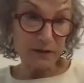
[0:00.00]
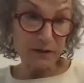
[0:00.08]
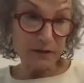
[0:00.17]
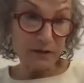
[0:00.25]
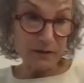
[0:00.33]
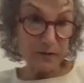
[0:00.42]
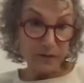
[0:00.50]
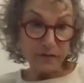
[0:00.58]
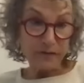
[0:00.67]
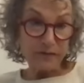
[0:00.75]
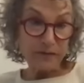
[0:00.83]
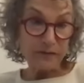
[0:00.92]

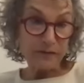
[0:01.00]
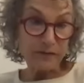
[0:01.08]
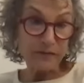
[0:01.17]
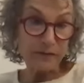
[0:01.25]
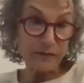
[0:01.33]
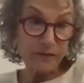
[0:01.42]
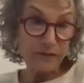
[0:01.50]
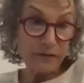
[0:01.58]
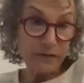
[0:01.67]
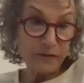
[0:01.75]
(silence)